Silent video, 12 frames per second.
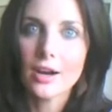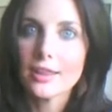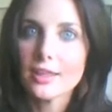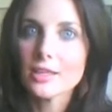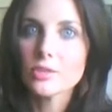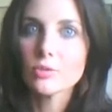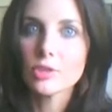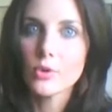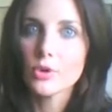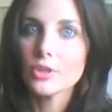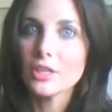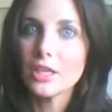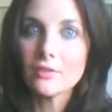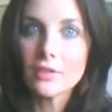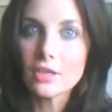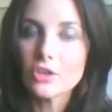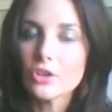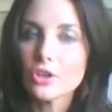I think it's really important,
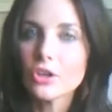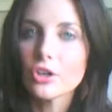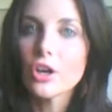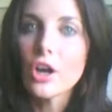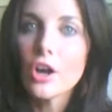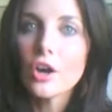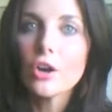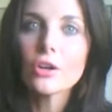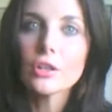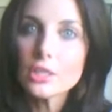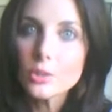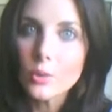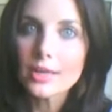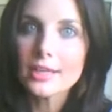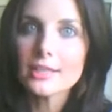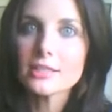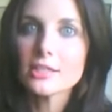even in your early 20s,